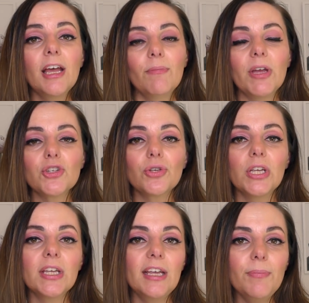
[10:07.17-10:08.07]
Make sure you
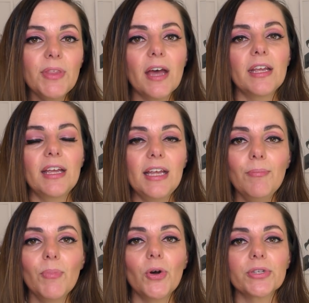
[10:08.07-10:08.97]
keep that
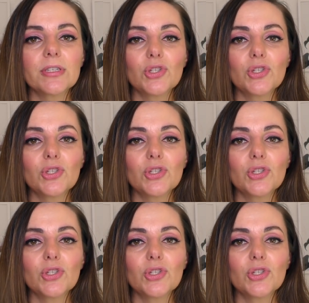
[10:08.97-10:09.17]
inbox